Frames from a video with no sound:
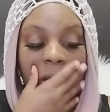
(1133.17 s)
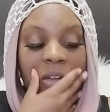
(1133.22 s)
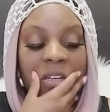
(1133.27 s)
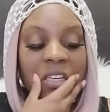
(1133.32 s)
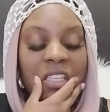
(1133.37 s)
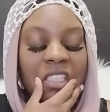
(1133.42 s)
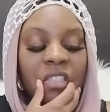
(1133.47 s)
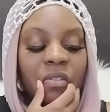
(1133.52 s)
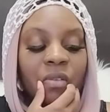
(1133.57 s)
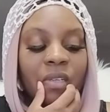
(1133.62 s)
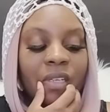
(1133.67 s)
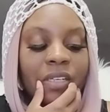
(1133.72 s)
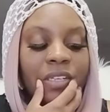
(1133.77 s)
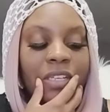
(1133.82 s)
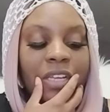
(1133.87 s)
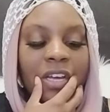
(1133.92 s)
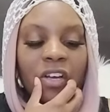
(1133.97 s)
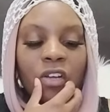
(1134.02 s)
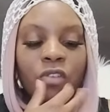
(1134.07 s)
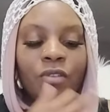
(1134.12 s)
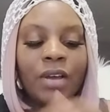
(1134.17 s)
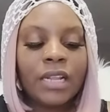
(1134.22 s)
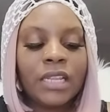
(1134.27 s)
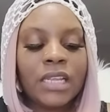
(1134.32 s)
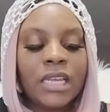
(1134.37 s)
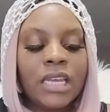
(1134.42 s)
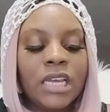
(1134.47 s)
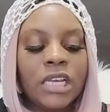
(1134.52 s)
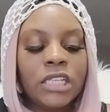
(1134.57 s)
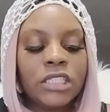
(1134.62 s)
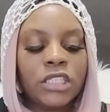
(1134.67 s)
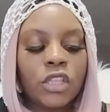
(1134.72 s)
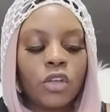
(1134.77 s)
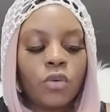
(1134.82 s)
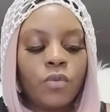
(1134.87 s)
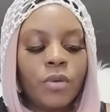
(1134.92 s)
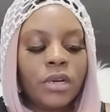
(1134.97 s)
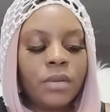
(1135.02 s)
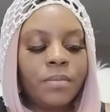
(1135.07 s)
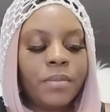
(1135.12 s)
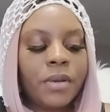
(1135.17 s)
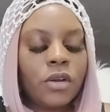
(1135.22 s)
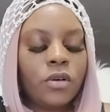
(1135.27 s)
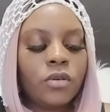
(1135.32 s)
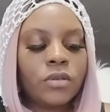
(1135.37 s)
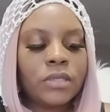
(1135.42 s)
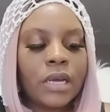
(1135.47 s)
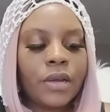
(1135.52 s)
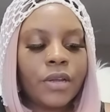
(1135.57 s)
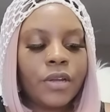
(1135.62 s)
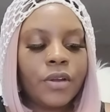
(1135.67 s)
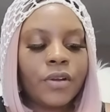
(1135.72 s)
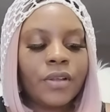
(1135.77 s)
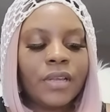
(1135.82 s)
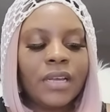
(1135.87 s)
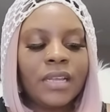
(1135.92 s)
This is you got the Kings to the Queen of Pentacles out here